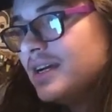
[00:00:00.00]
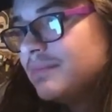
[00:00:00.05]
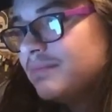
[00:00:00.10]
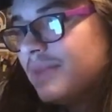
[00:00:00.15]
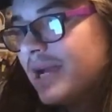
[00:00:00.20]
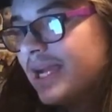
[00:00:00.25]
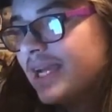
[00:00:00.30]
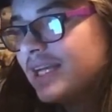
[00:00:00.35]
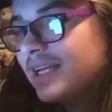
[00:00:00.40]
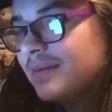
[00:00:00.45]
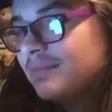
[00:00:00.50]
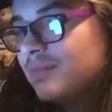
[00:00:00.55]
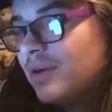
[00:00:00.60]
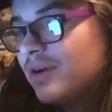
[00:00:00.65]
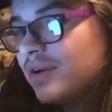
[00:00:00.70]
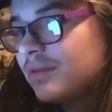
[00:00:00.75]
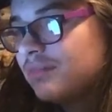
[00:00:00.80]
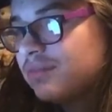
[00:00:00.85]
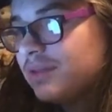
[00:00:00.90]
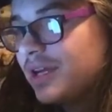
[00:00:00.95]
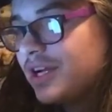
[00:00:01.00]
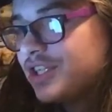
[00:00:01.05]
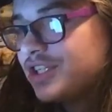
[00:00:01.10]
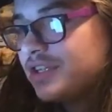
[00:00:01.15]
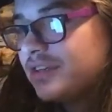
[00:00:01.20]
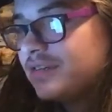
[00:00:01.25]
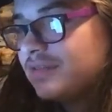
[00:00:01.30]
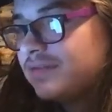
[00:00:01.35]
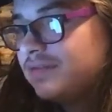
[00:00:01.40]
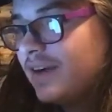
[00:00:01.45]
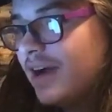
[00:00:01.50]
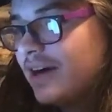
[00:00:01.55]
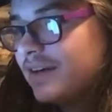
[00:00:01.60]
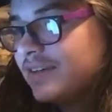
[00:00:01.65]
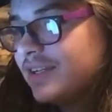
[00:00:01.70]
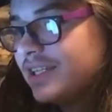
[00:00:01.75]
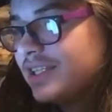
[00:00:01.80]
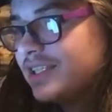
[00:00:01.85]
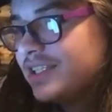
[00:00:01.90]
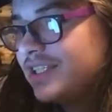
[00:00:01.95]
making him moan in pleasure. Found it,